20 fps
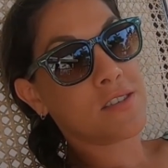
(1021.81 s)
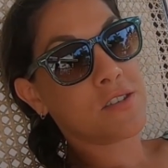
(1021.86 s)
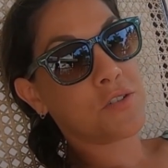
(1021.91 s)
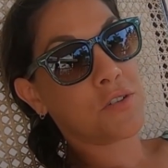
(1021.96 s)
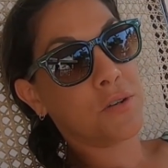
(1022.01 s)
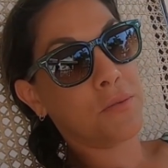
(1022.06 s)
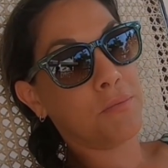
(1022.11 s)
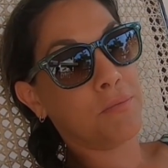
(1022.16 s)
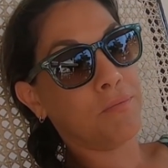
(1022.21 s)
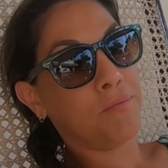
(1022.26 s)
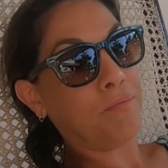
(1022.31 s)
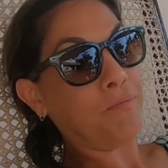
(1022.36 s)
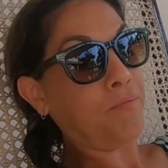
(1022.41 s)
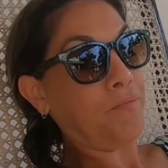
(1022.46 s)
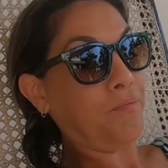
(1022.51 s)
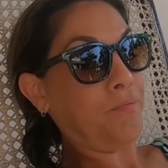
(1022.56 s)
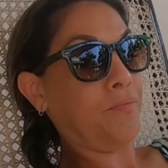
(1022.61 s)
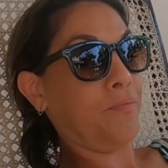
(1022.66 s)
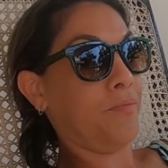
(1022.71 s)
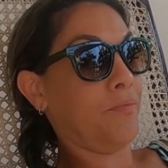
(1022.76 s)
trip.
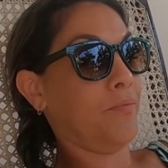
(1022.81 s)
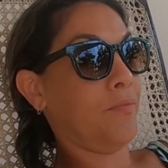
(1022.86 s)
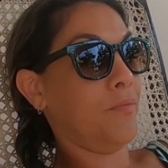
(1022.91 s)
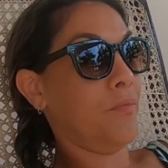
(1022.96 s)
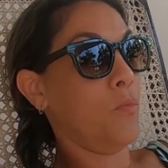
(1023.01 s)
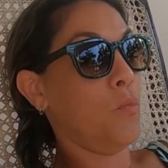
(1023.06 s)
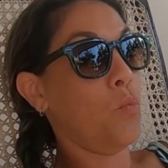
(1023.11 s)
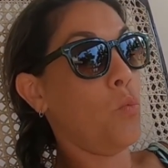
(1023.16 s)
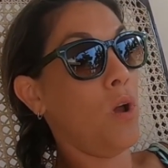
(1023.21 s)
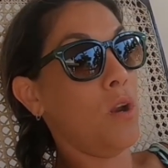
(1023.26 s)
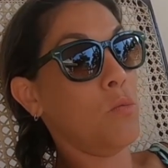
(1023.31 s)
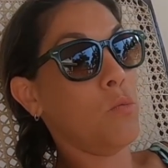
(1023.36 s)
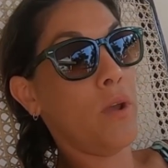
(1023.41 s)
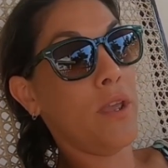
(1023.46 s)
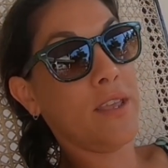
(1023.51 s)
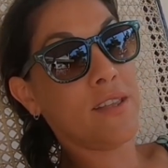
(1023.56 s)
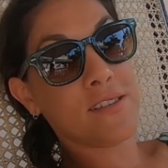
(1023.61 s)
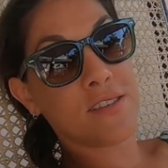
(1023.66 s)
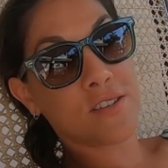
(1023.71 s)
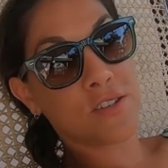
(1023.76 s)
1
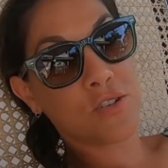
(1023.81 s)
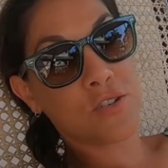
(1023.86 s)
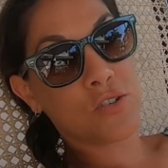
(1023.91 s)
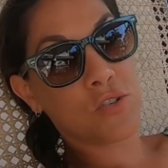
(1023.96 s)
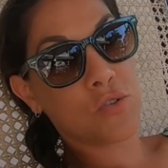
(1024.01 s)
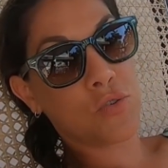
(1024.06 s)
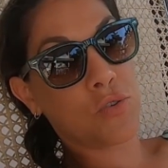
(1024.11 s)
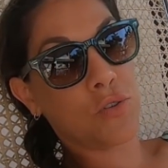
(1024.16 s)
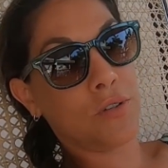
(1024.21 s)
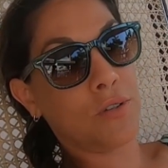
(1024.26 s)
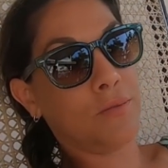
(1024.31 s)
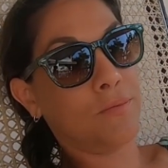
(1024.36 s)
week is too short.